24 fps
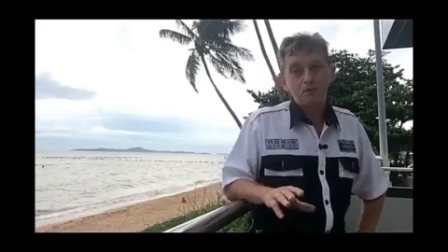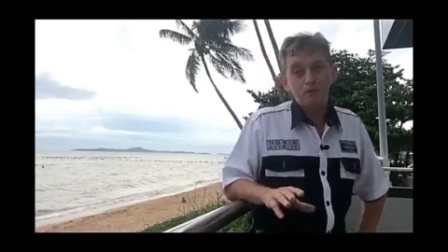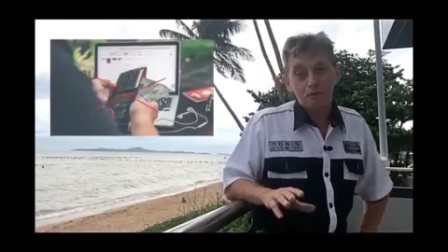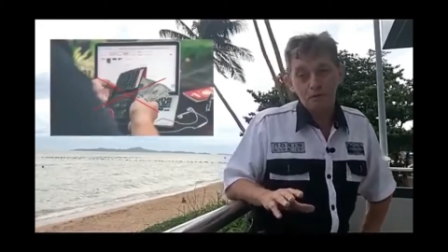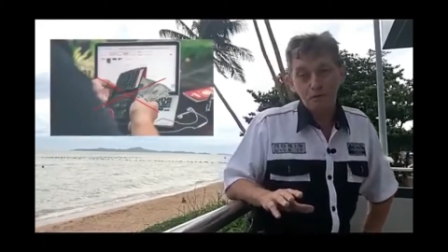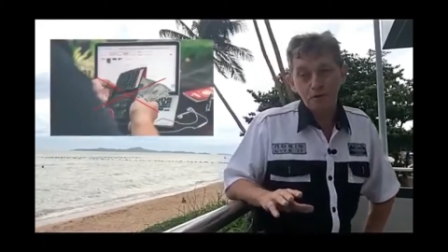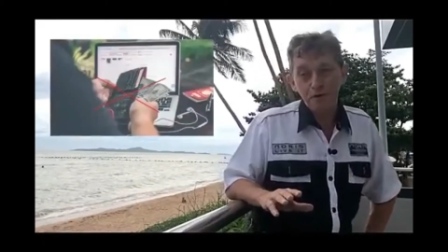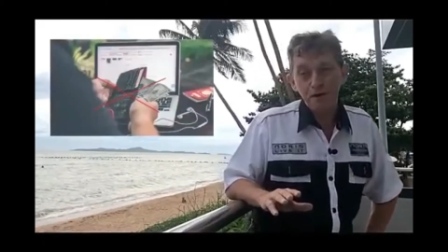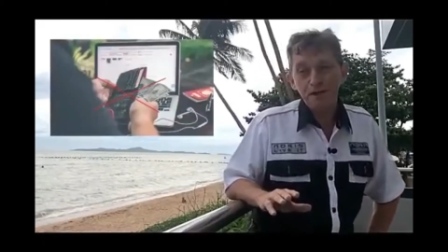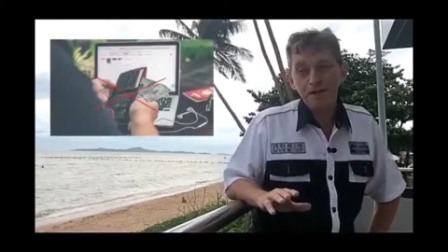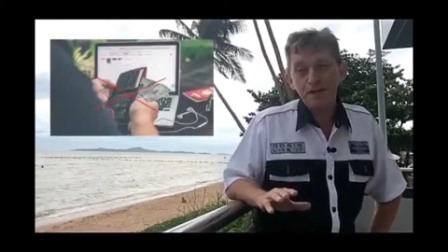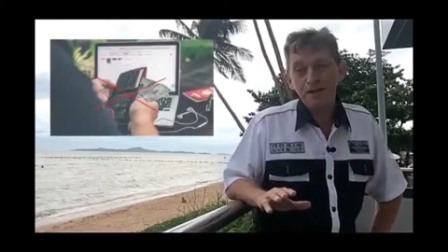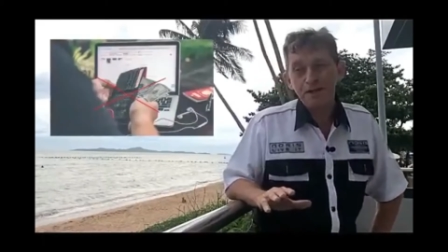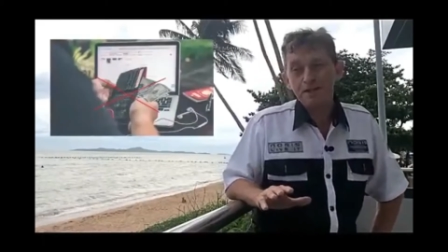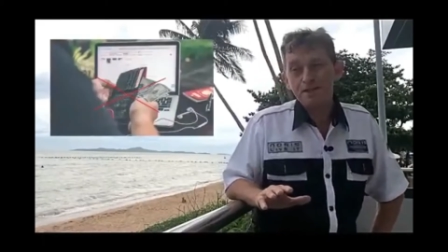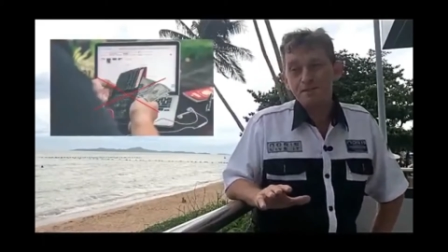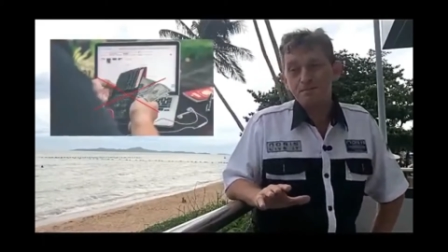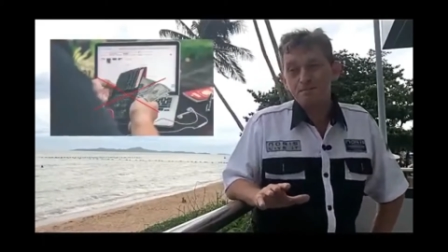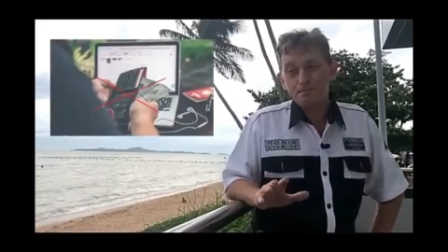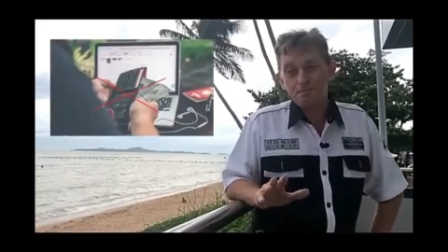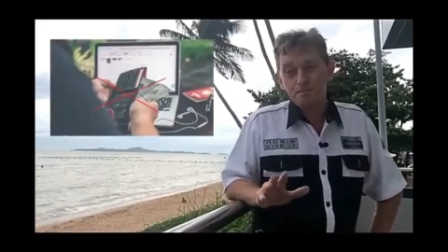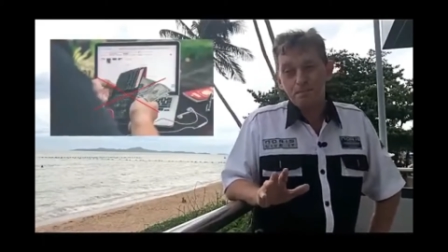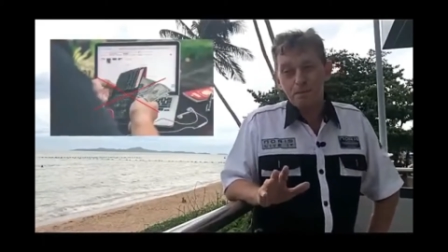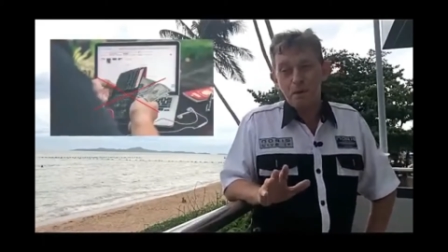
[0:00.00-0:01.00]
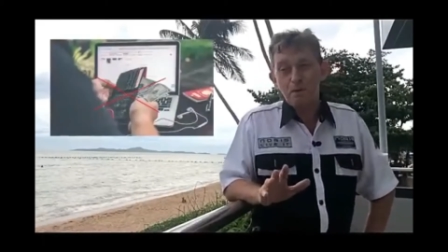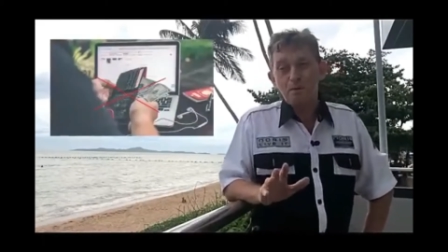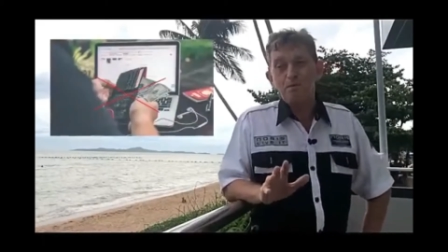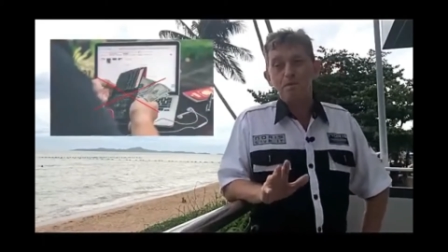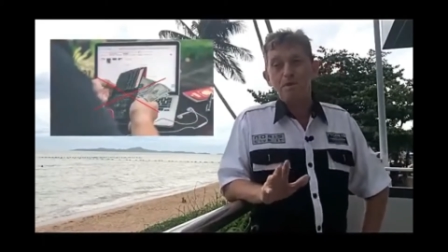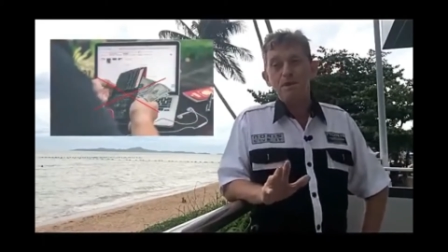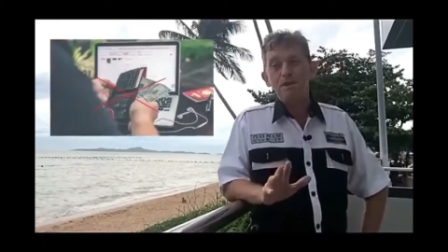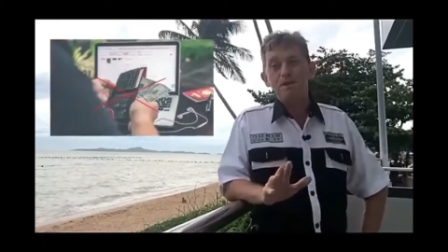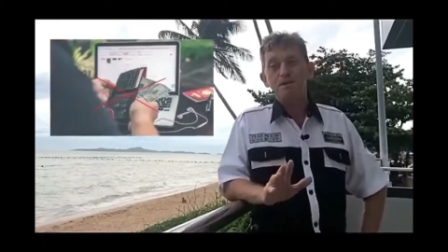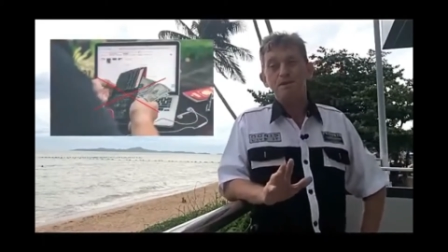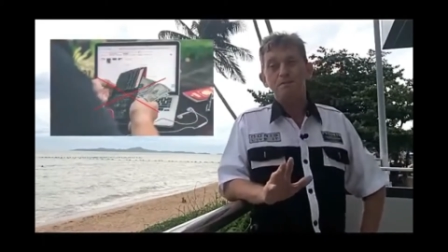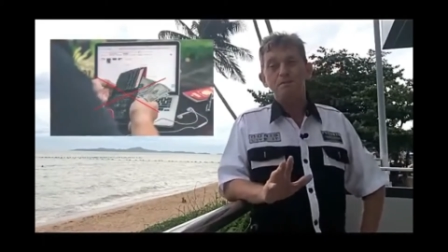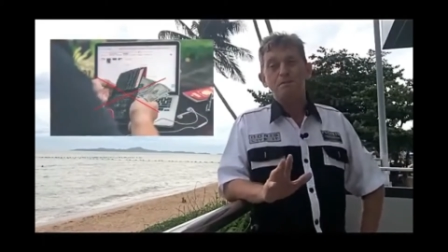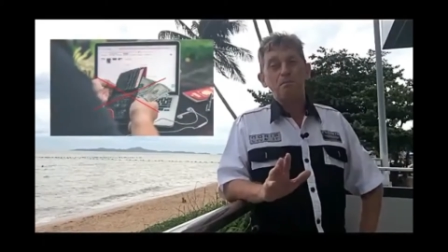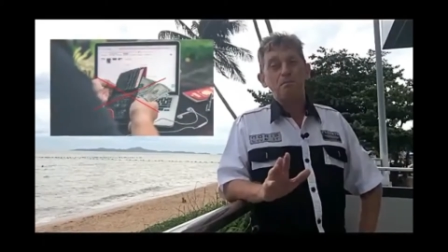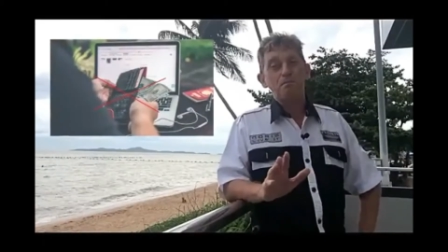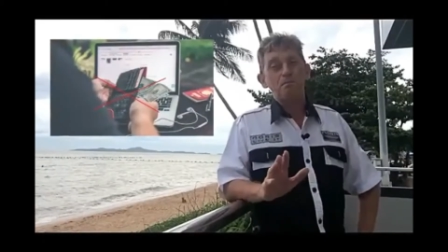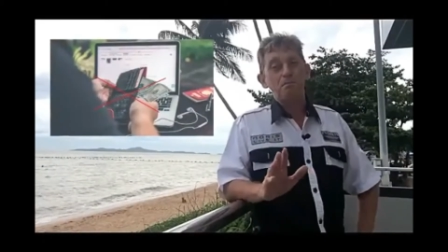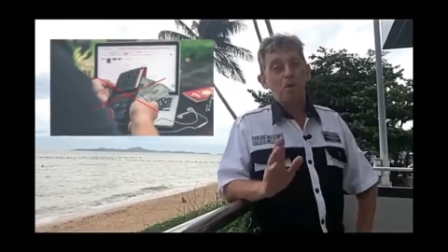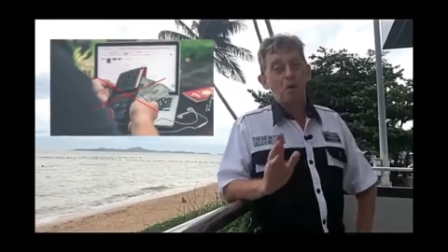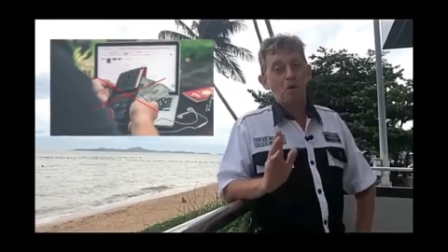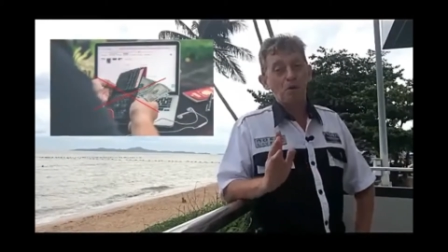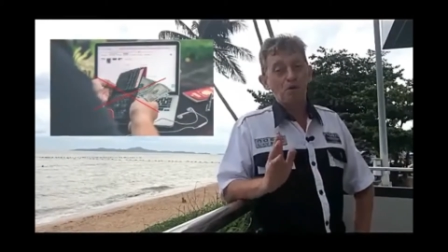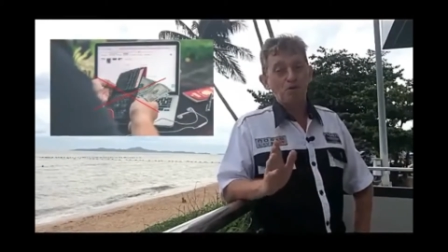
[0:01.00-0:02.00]
free is probably the
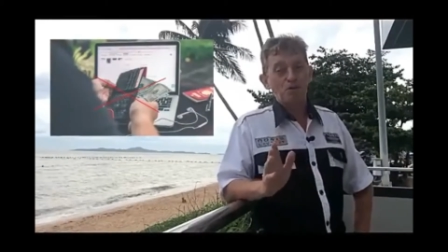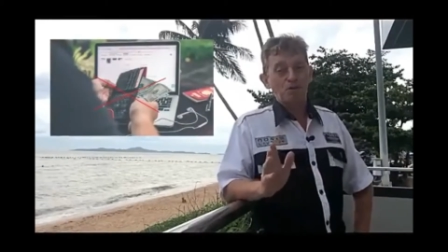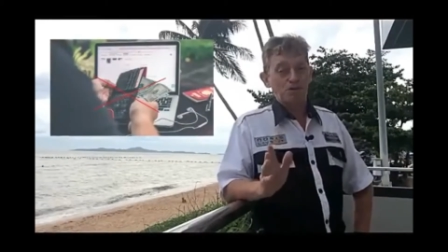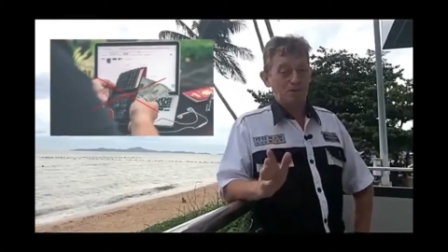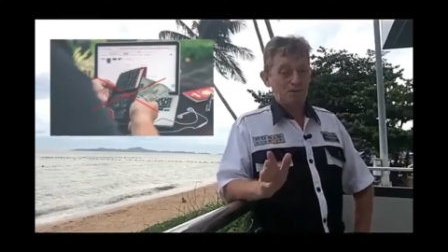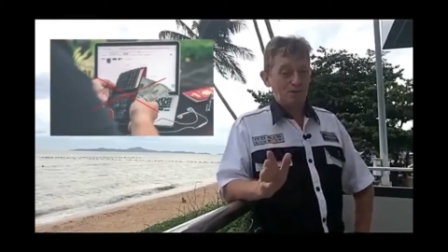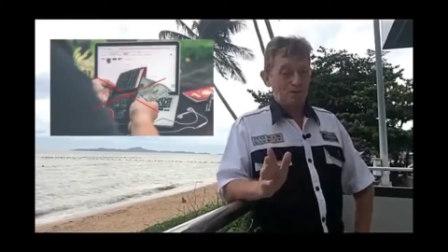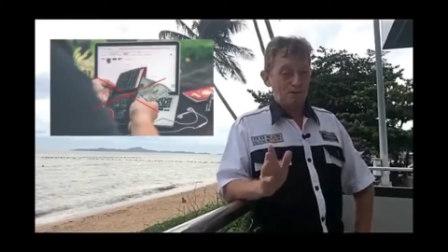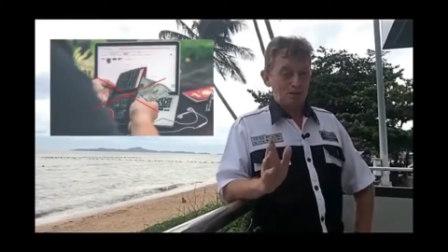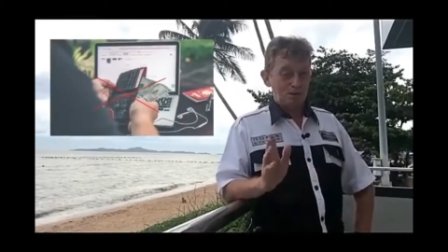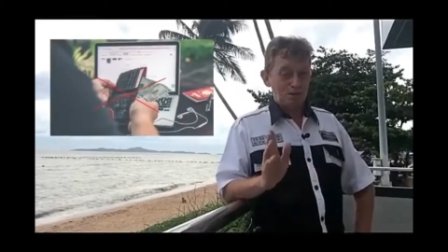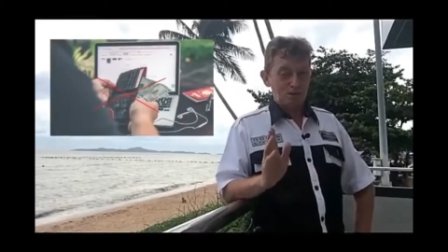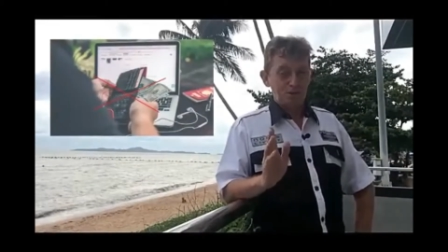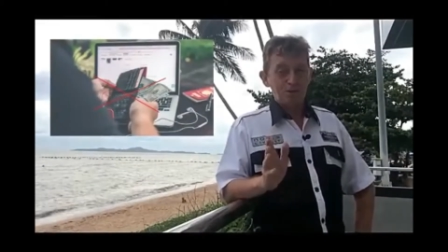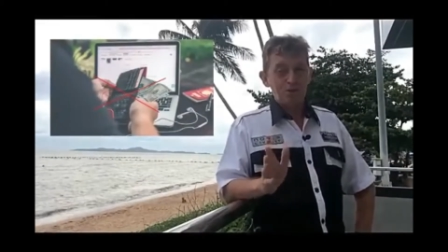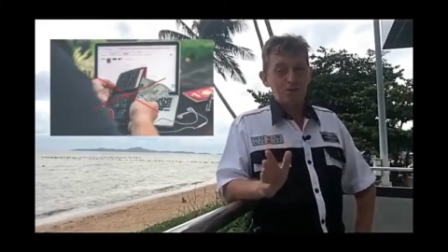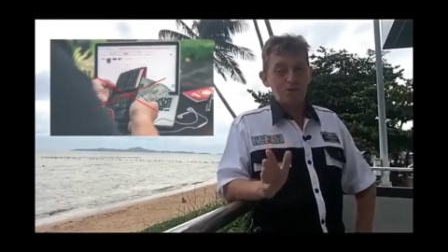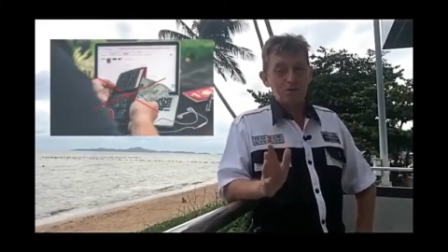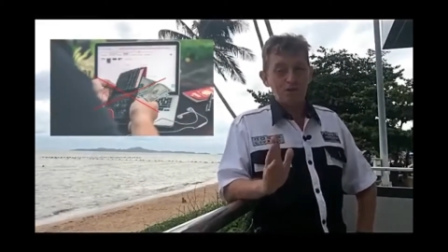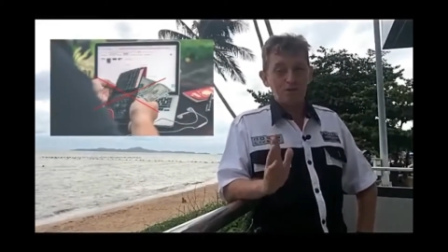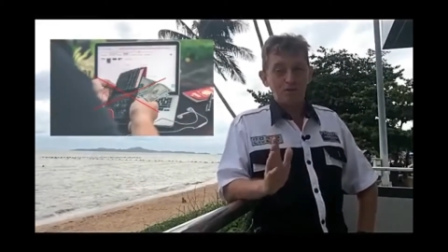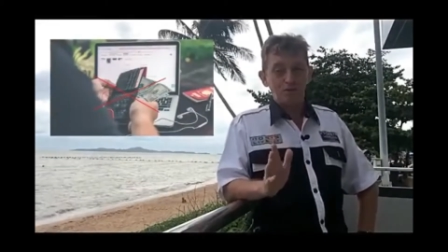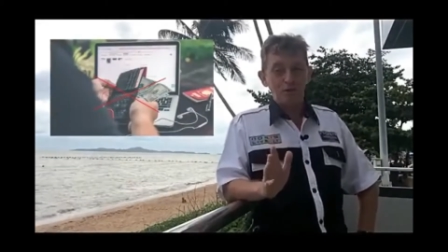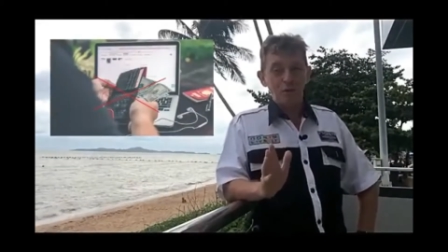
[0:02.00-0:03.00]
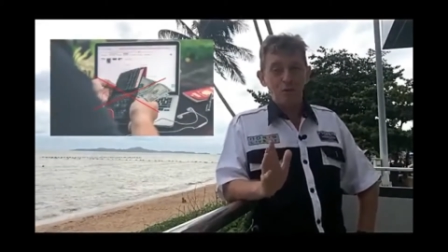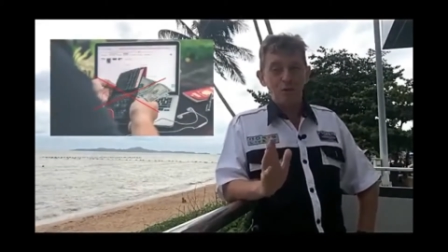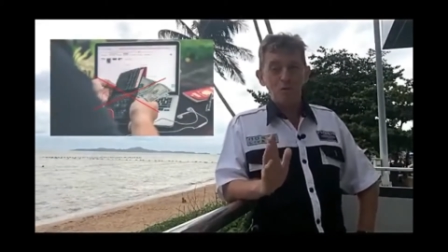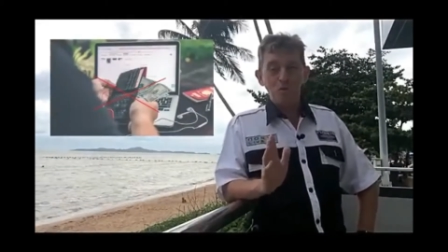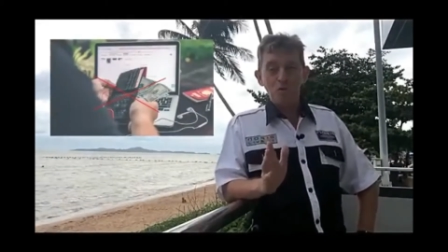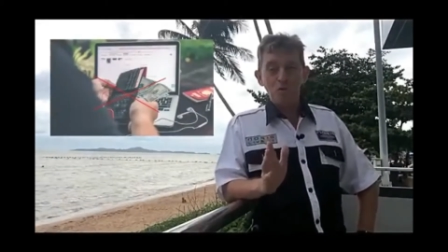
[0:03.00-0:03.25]
most searched for